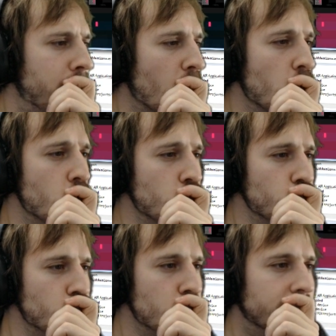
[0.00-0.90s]

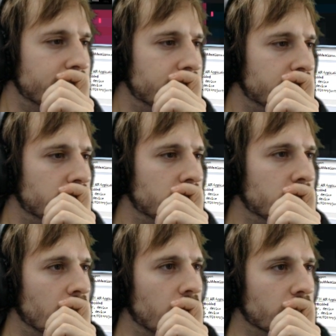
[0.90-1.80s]
Boom!
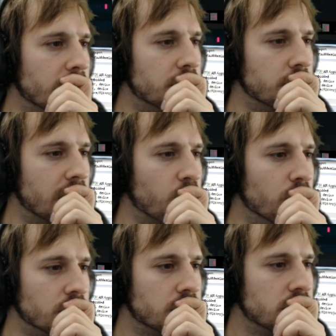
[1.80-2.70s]
Oh, okay, so that
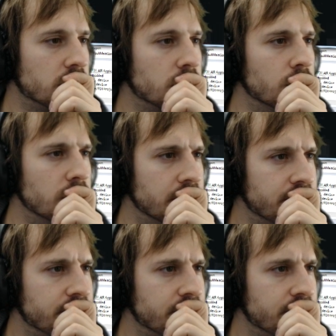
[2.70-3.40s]
works. Cool.